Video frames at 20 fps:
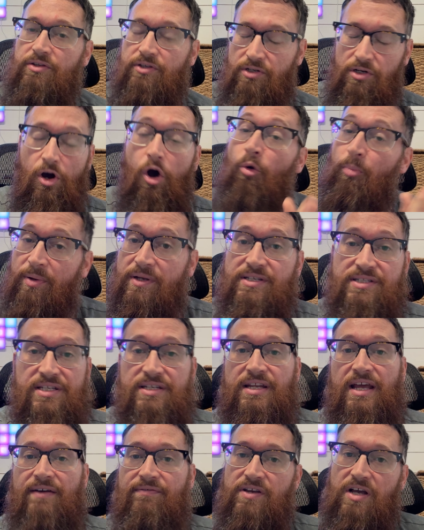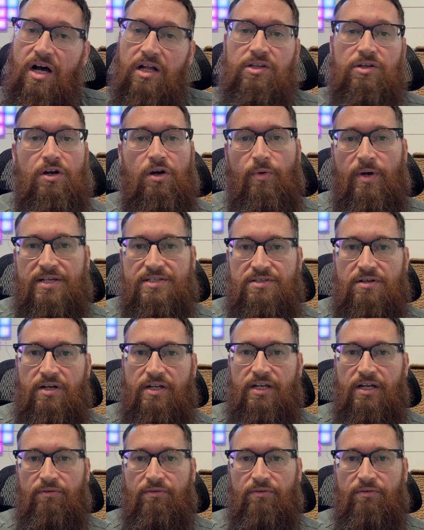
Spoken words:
The Open didn't have Color OS on it.